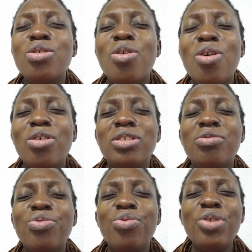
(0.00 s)
God
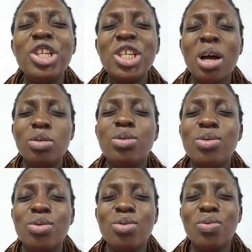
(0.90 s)
reach out to
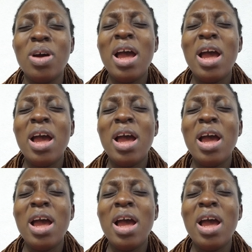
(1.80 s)
you